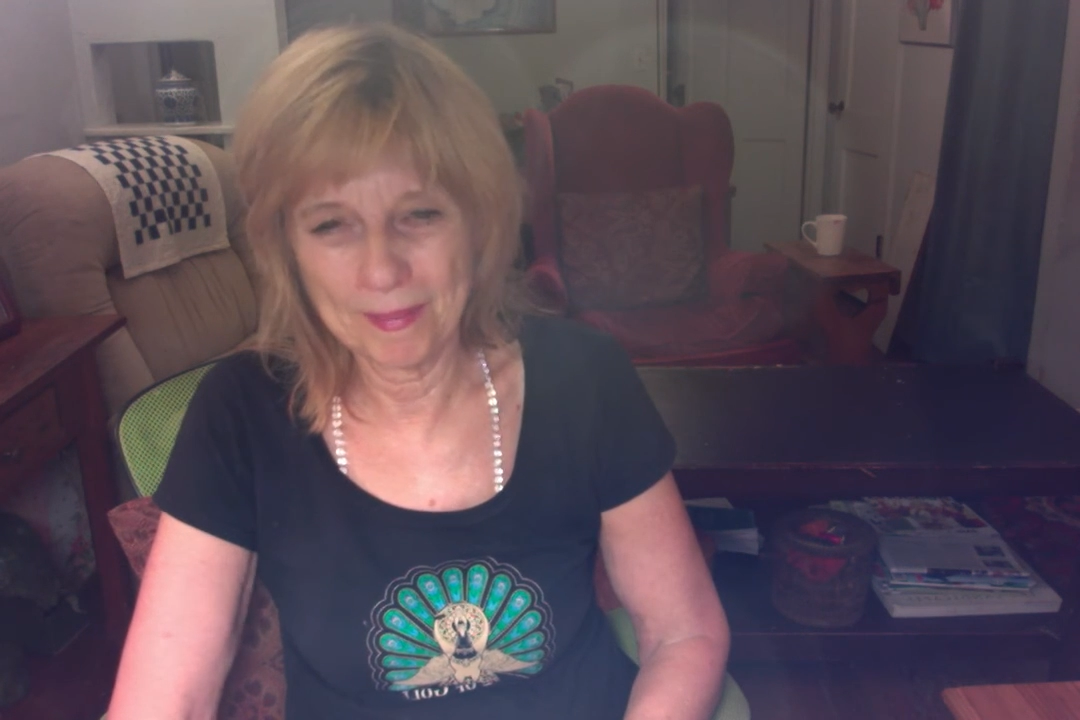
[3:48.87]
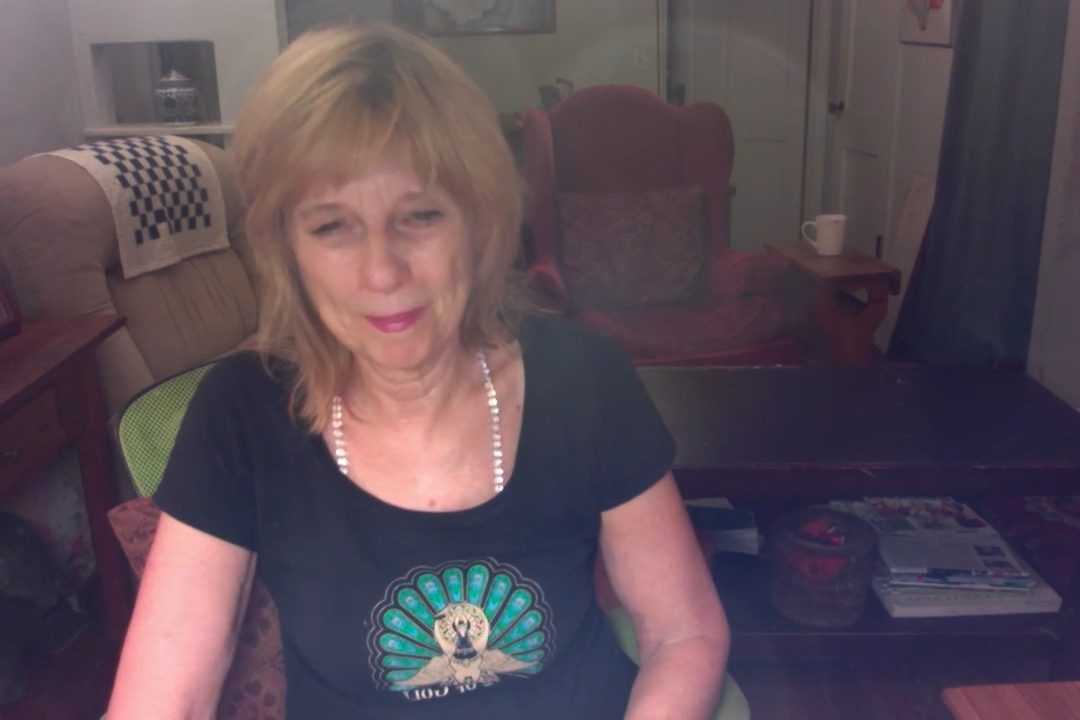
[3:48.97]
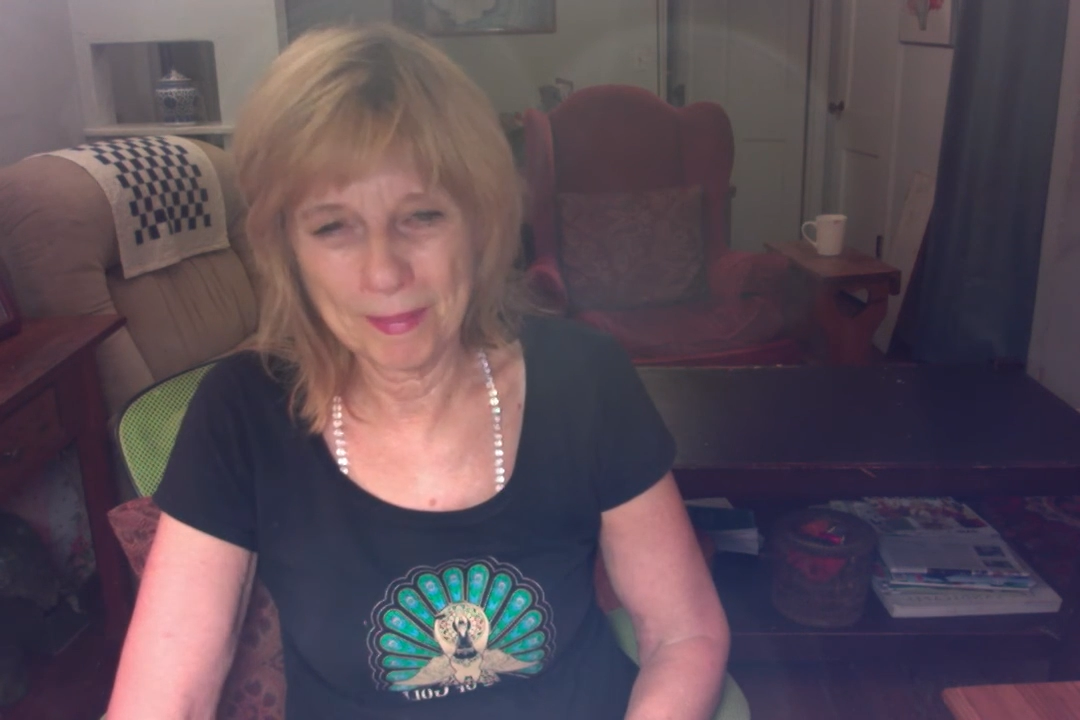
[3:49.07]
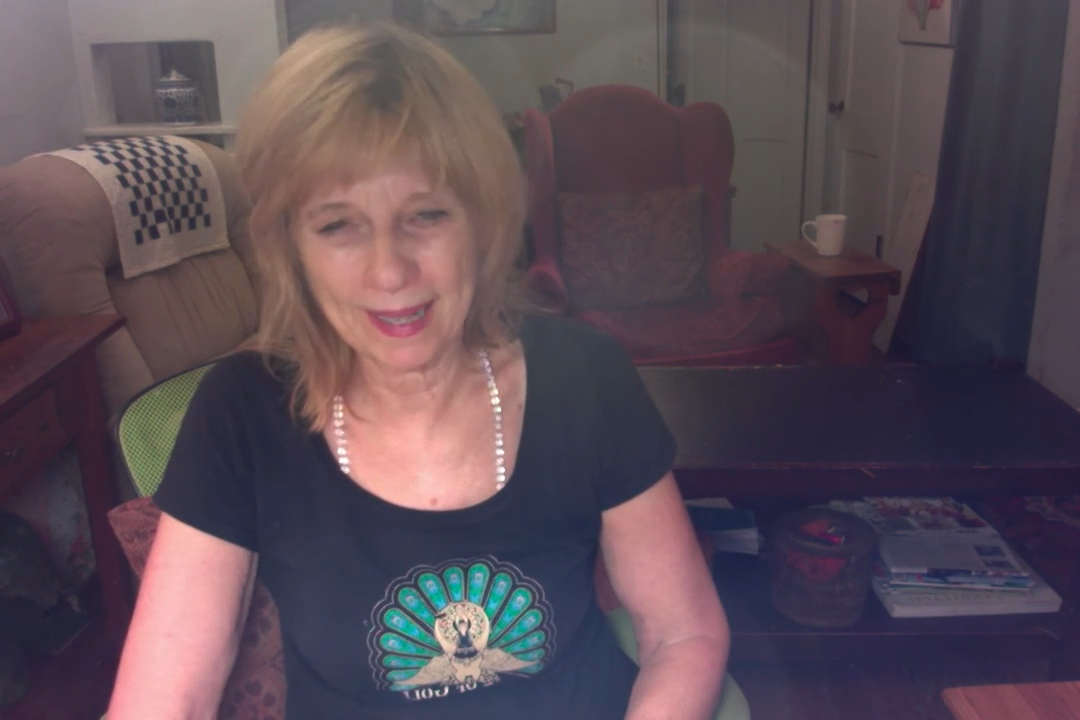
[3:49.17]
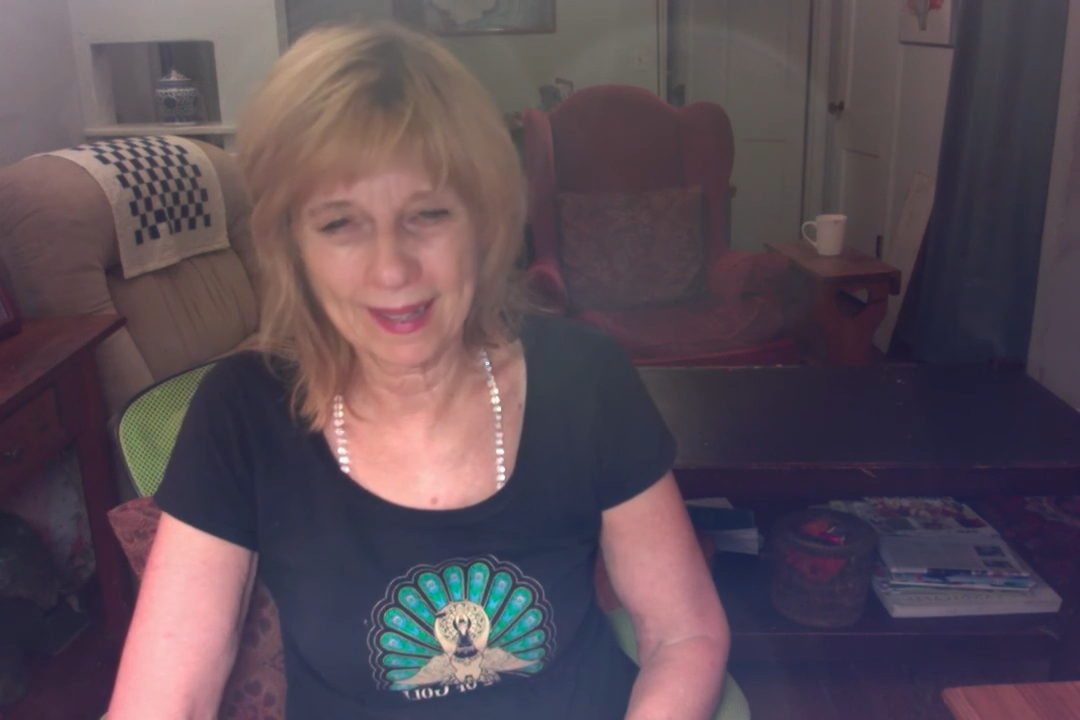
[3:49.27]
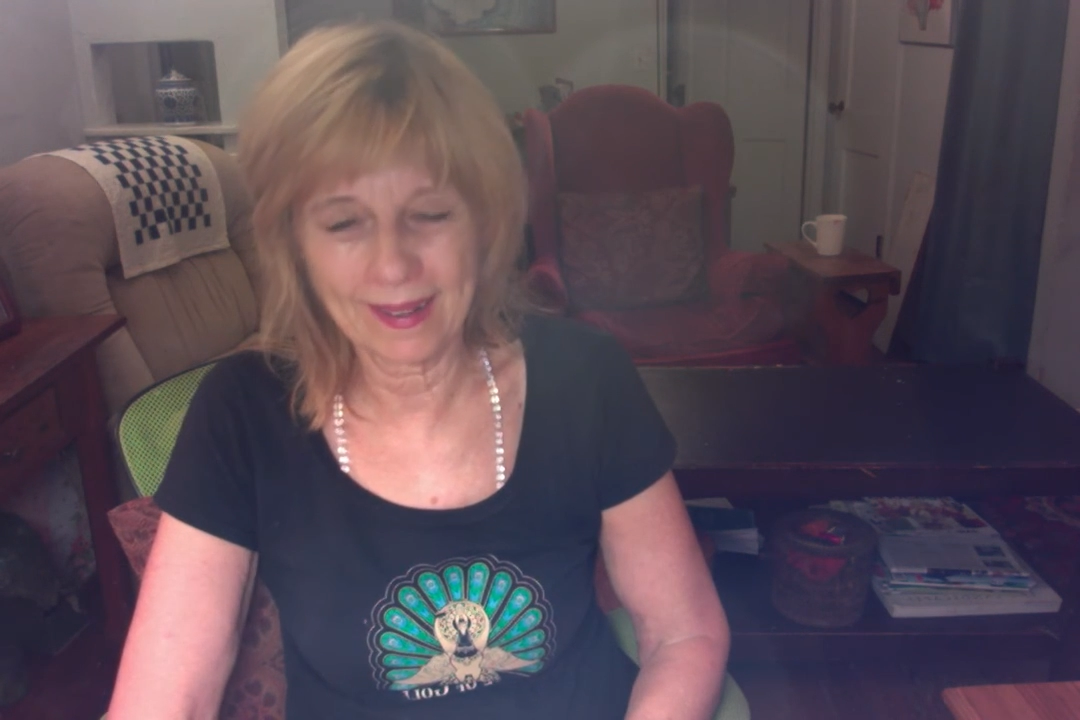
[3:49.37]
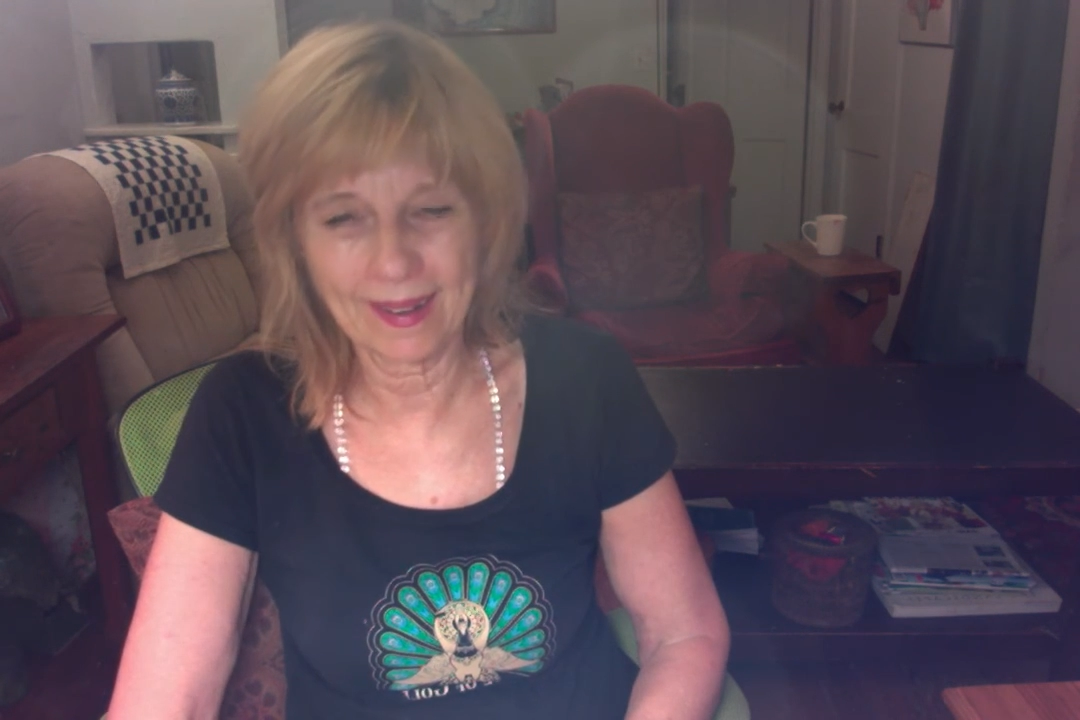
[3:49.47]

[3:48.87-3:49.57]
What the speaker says: back in